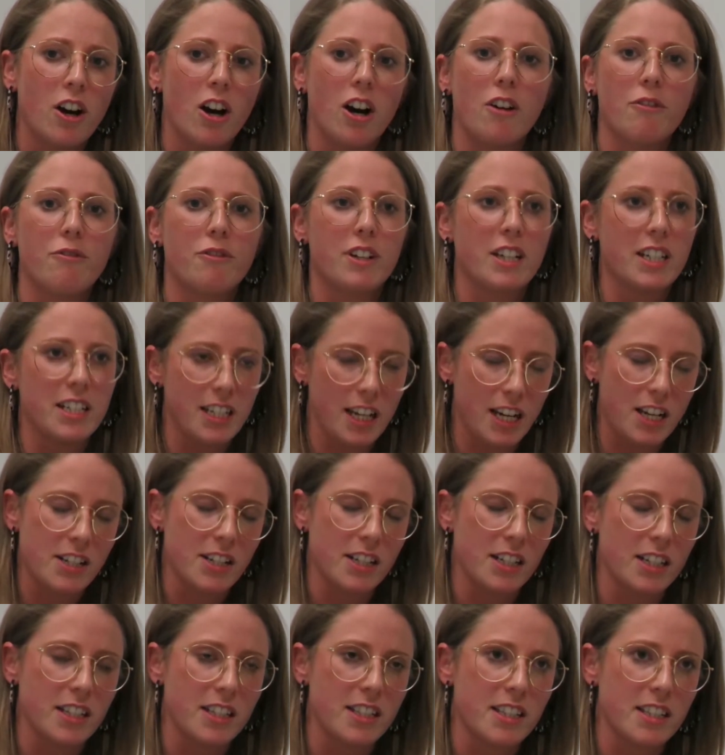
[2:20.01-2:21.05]
Often a
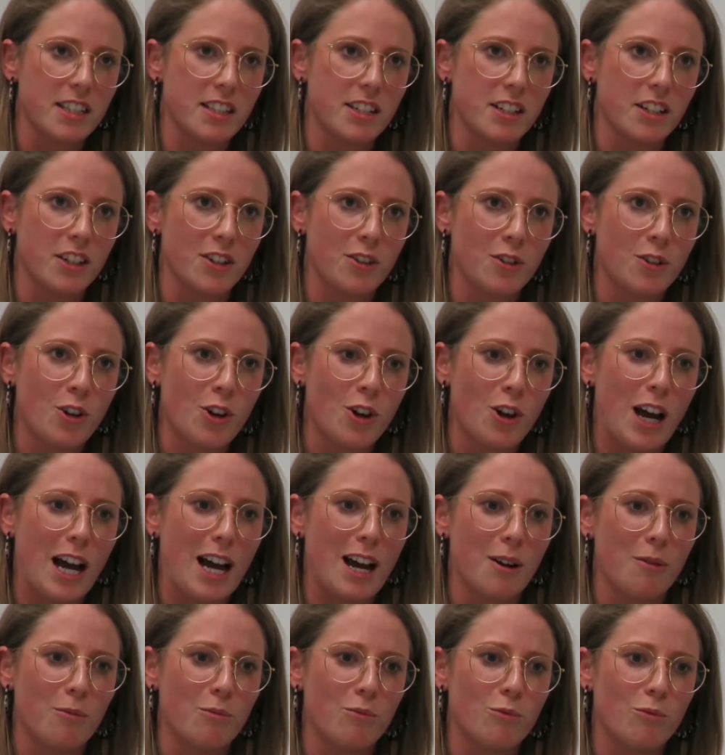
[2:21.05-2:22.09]
teaching assistant
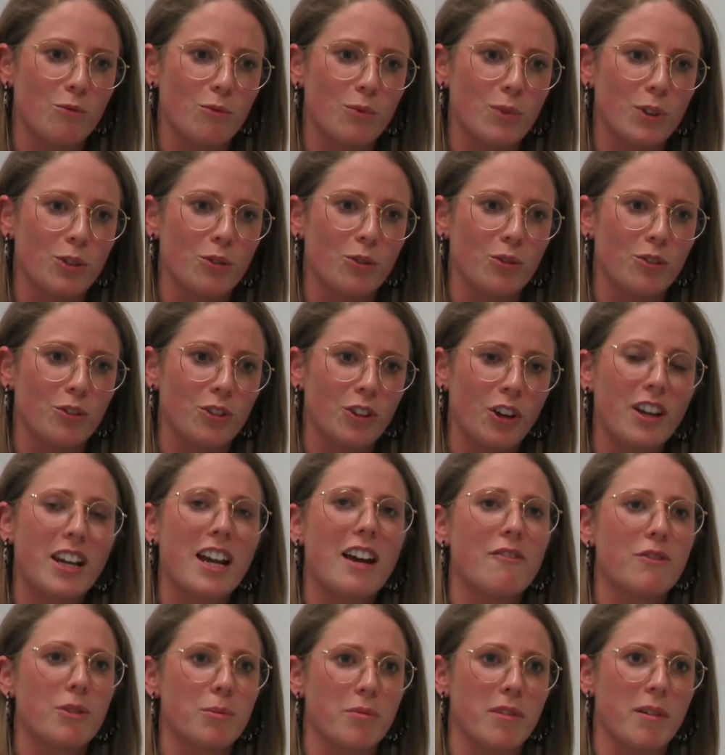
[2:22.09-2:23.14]
will not
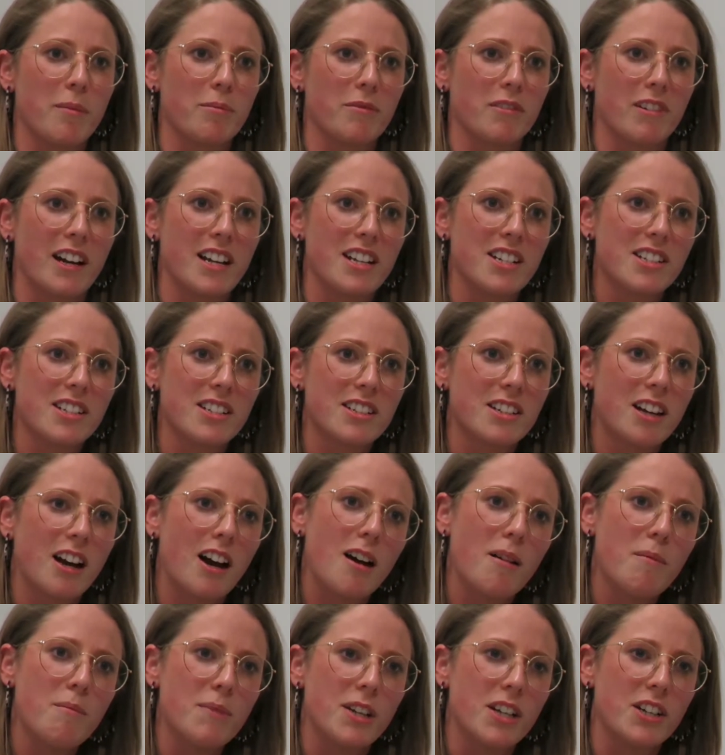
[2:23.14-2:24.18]
have the preparation
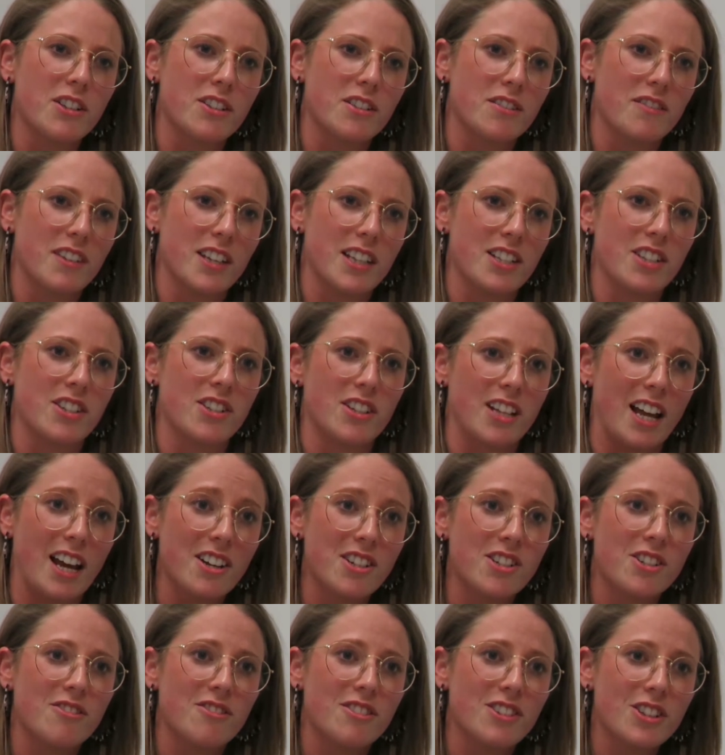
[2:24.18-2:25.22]
time because of their
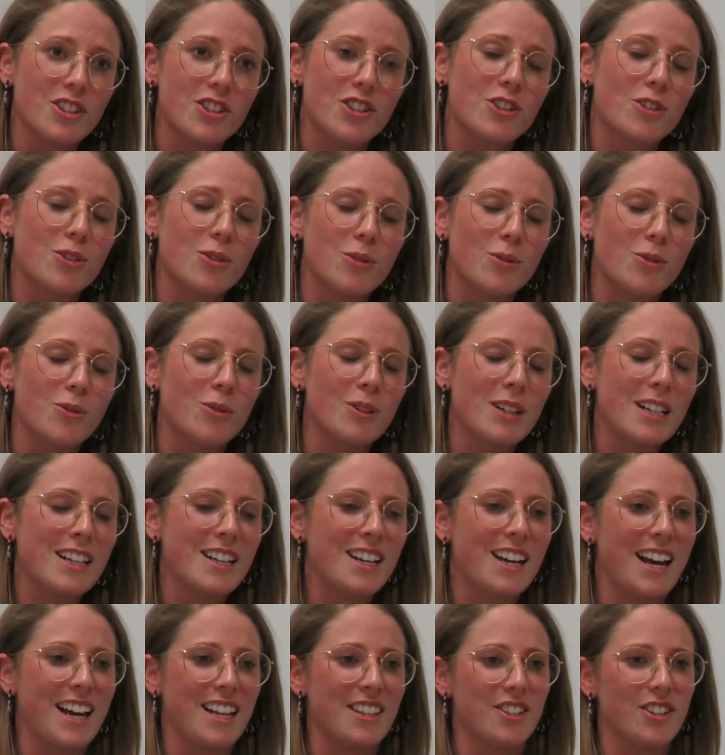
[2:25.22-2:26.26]
stature in the school,
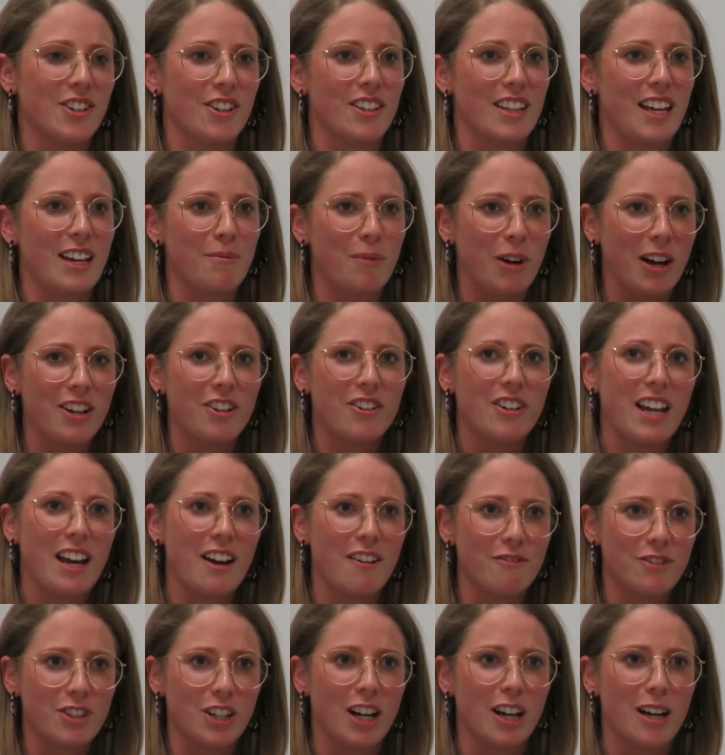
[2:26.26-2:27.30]
and so they might not
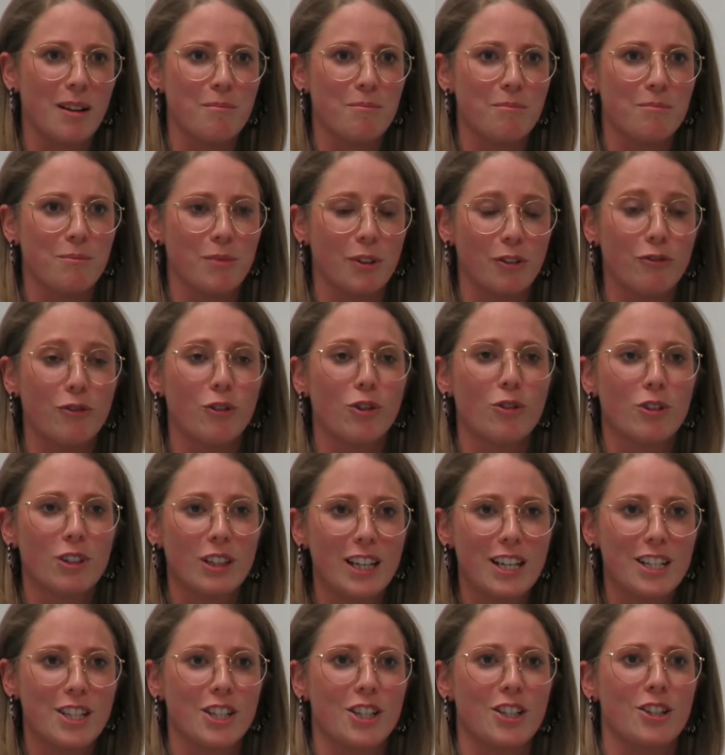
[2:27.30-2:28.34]
have time before a
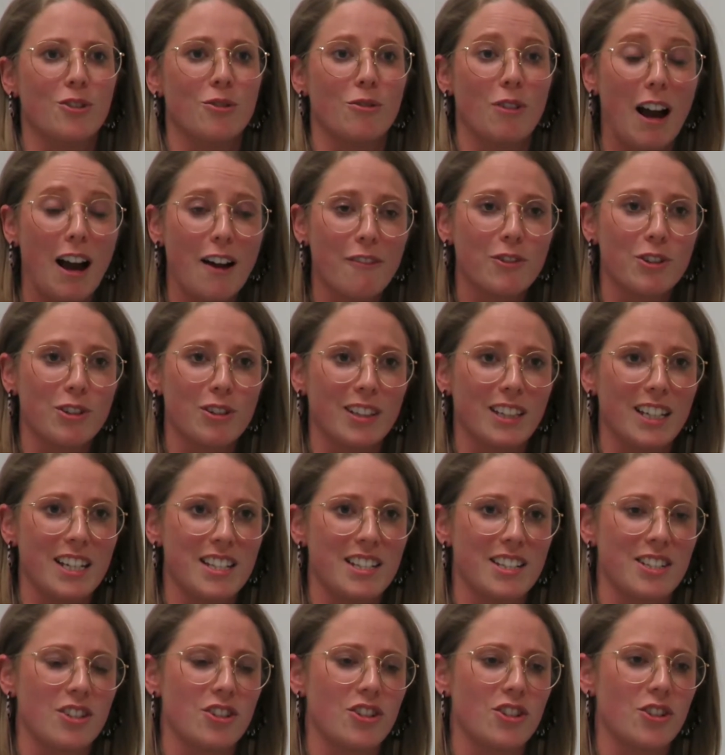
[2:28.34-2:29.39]
lesson or after a
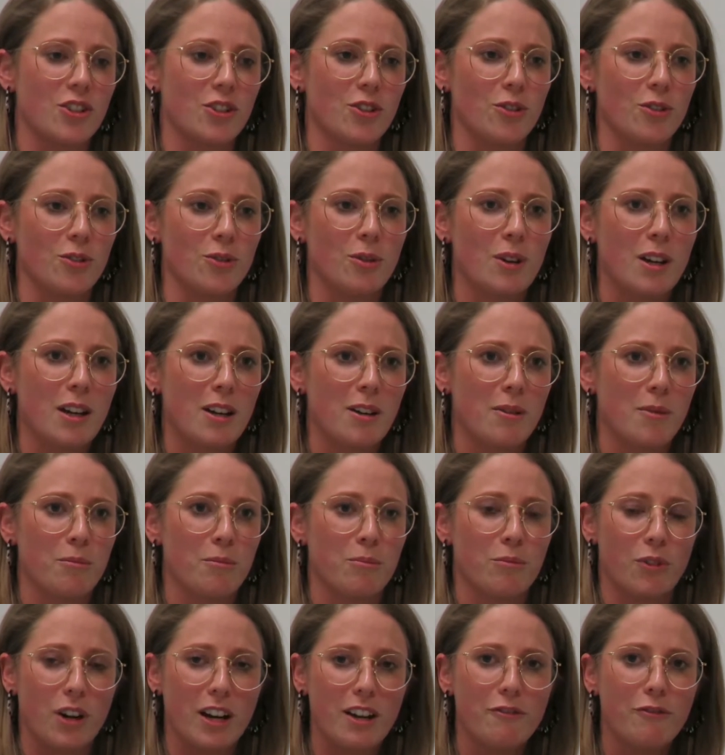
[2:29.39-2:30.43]
lesson to
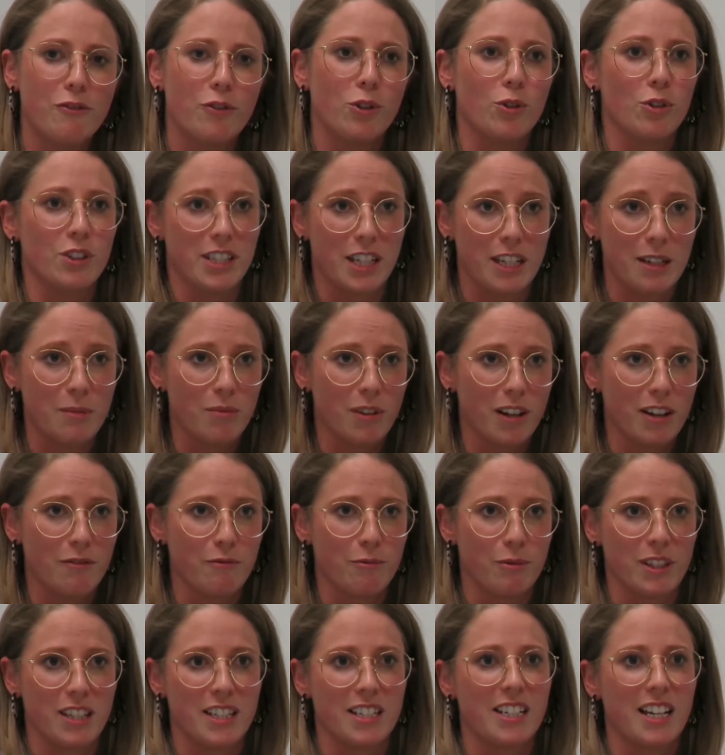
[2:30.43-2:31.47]
brief or
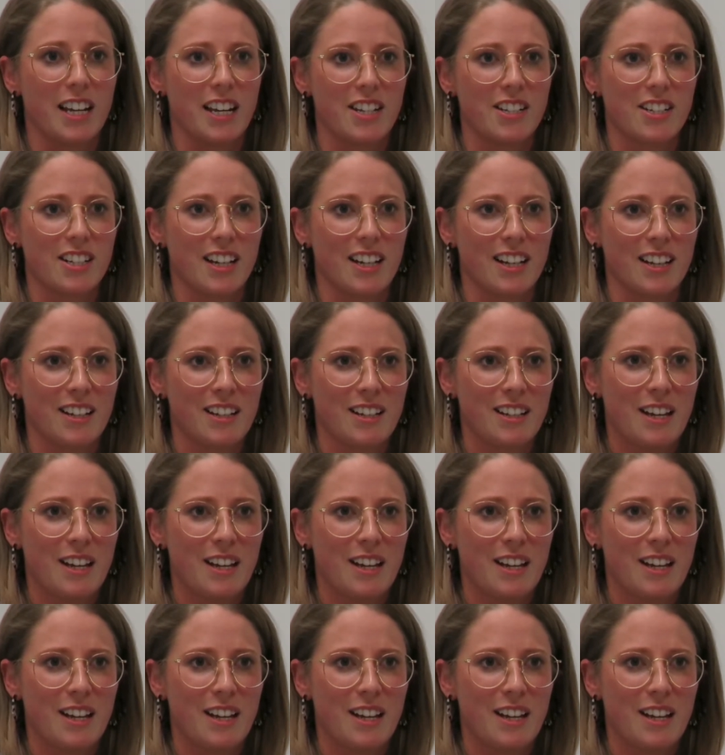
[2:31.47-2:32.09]
debrief with a teacher.